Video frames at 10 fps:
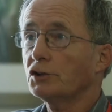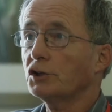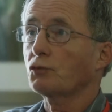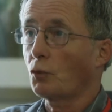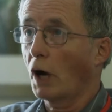They're
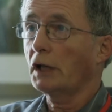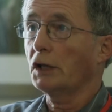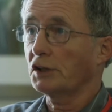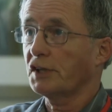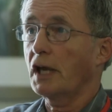just
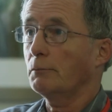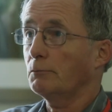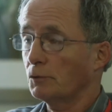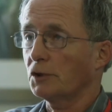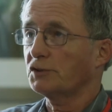running the
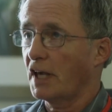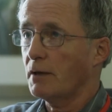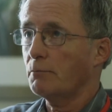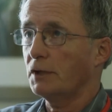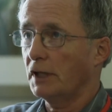
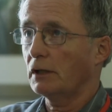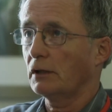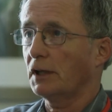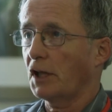same deal